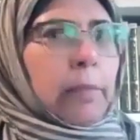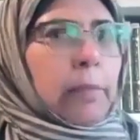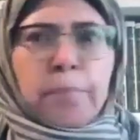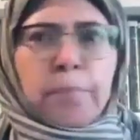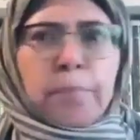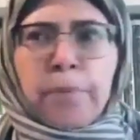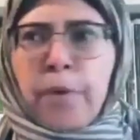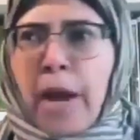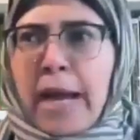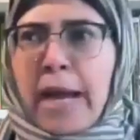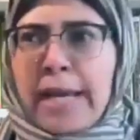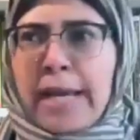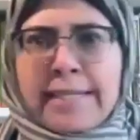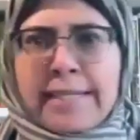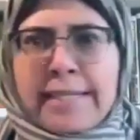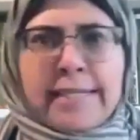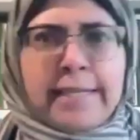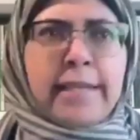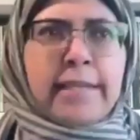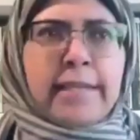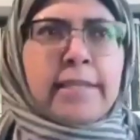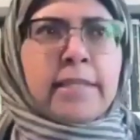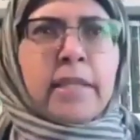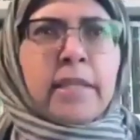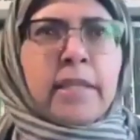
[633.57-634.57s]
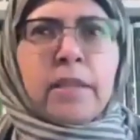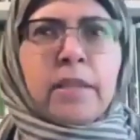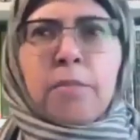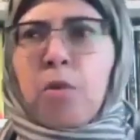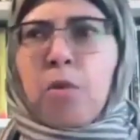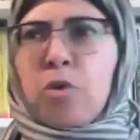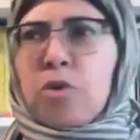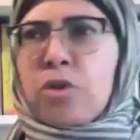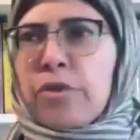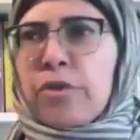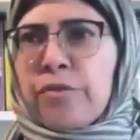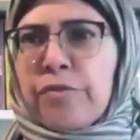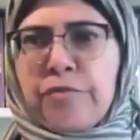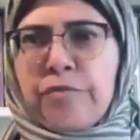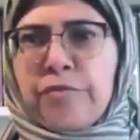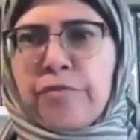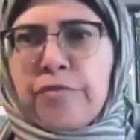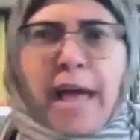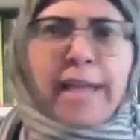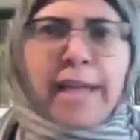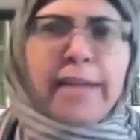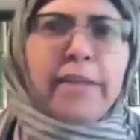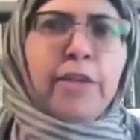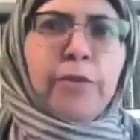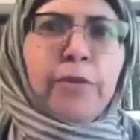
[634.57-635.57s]
priciest and the most
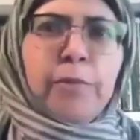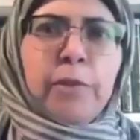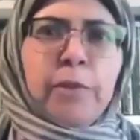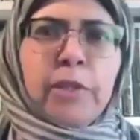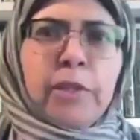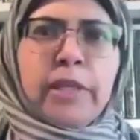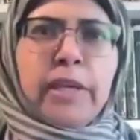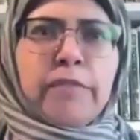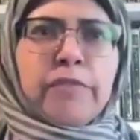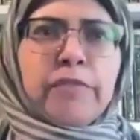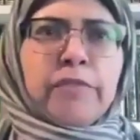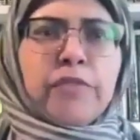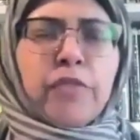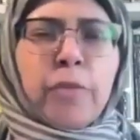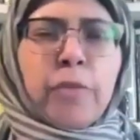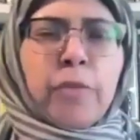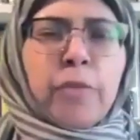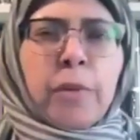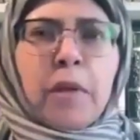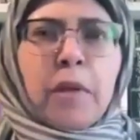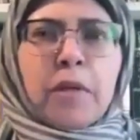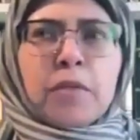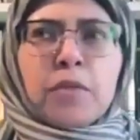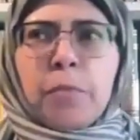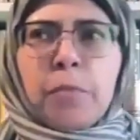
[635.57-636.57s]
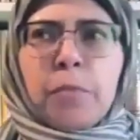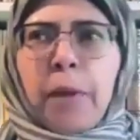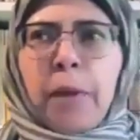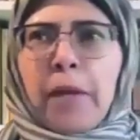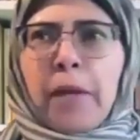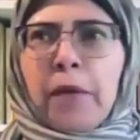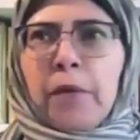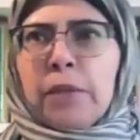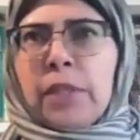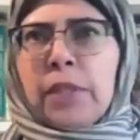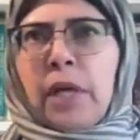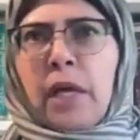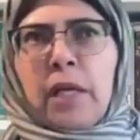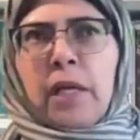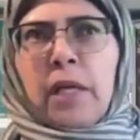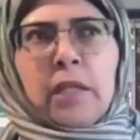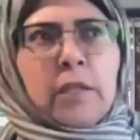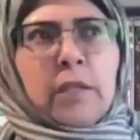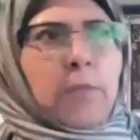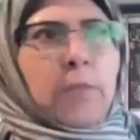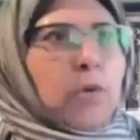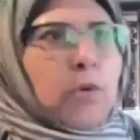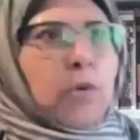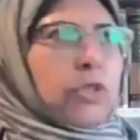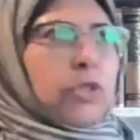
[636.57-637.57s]
valuable gift from Allah subhanahu wa ta'ala,
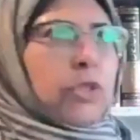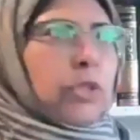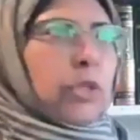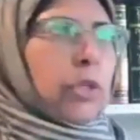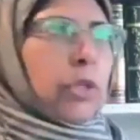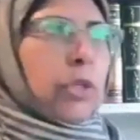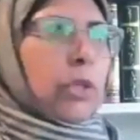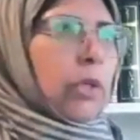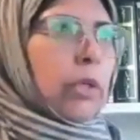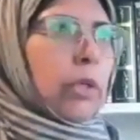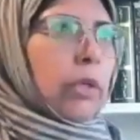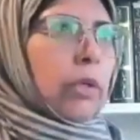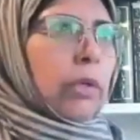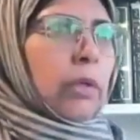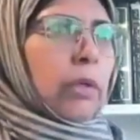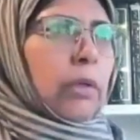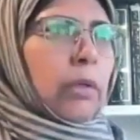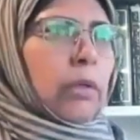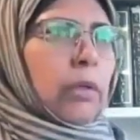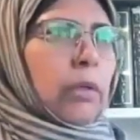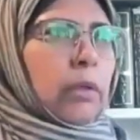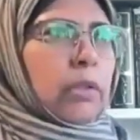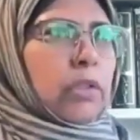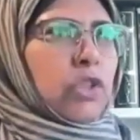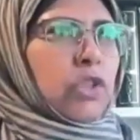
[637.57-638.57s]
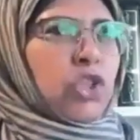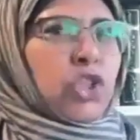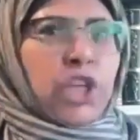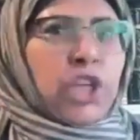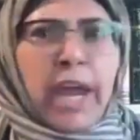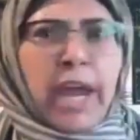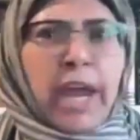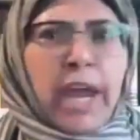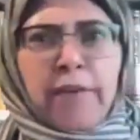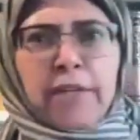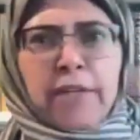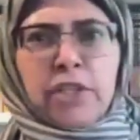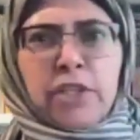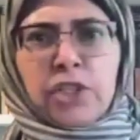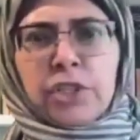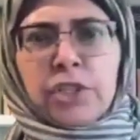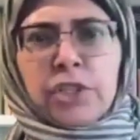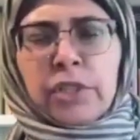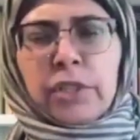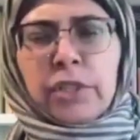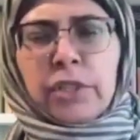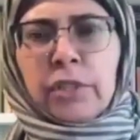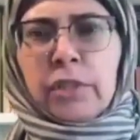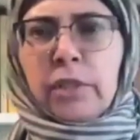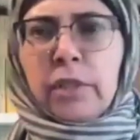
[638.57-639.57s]
the most
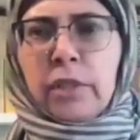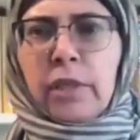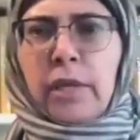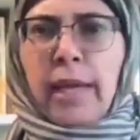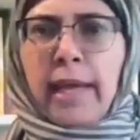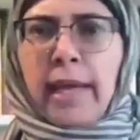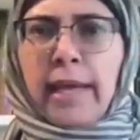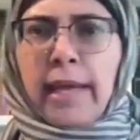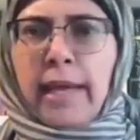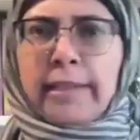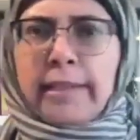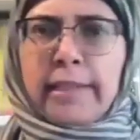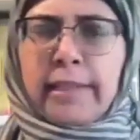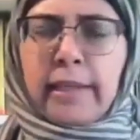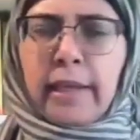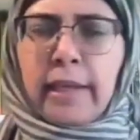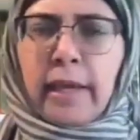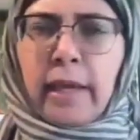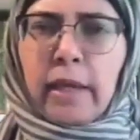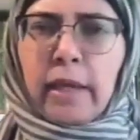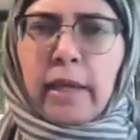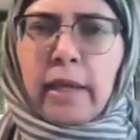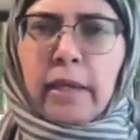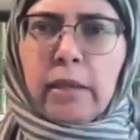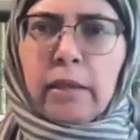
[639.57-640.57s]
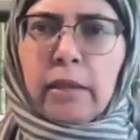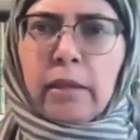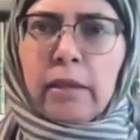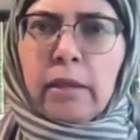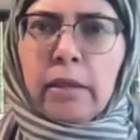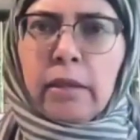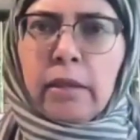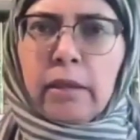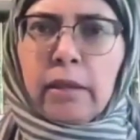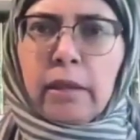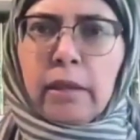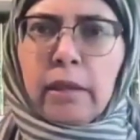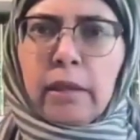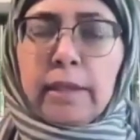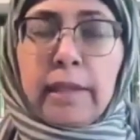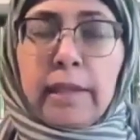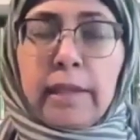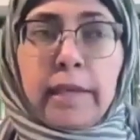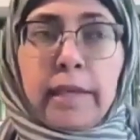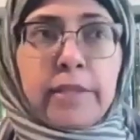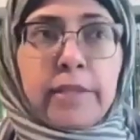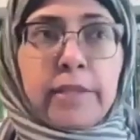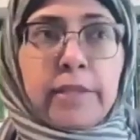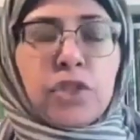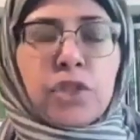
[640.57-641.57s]
cherished hadiyah, and
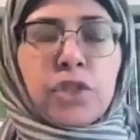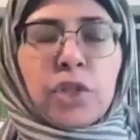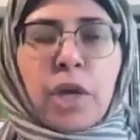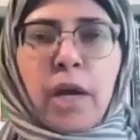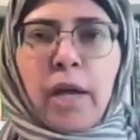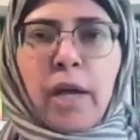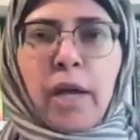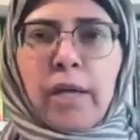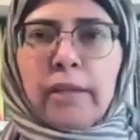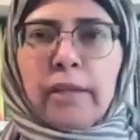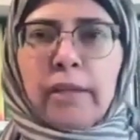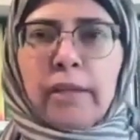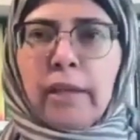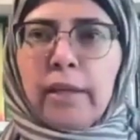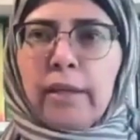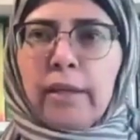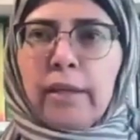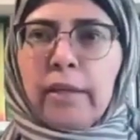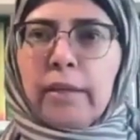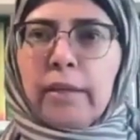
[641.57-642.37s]
that is shahada.